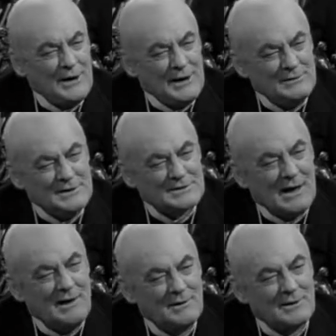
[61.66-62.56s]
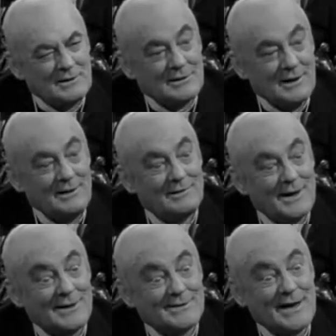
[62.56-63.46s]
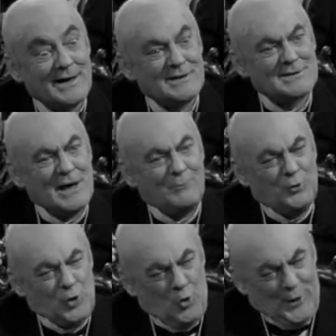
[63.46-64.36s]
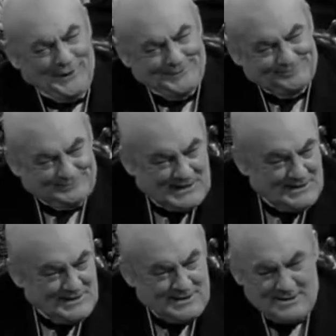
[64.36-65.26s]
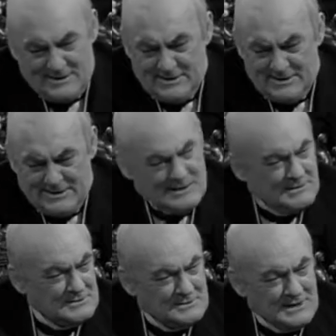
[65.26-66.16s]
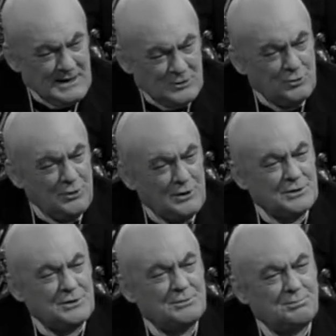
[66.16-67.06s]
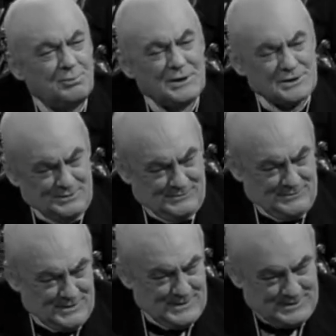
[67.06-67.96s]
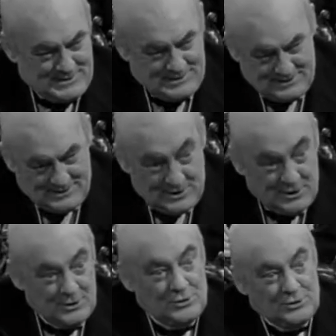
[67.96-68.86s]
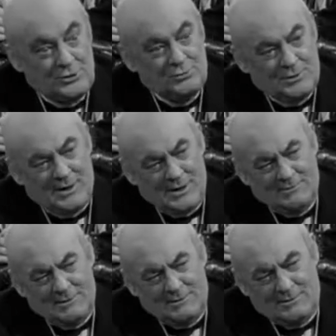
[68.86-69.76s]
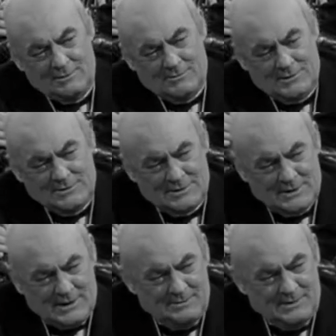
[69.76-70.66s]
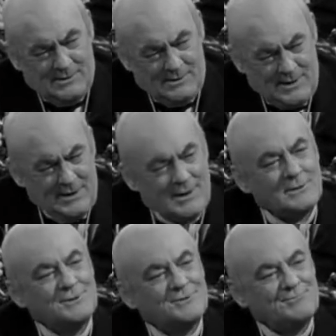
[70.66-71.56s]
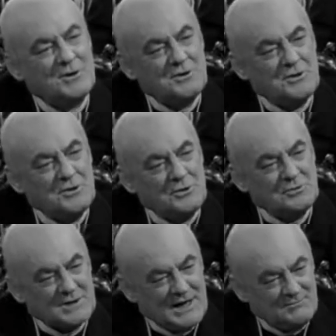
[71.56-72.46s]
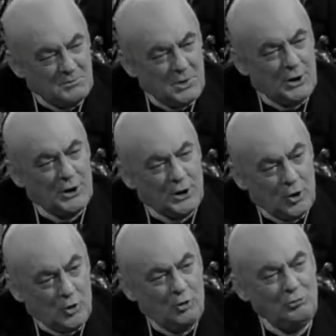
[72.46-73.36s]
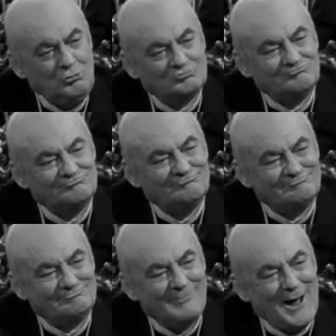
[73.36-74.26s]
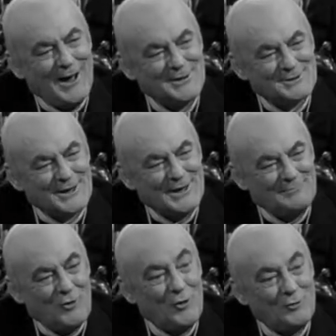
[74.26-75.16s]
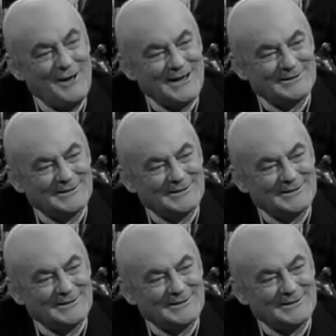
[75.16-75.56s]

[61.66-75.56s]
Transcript: in this county can tell you, that takes some doing. Now, take during the Depression, for instance. You and I were the only ones that kept our heads. You saved the building and loan. I saved all the rest.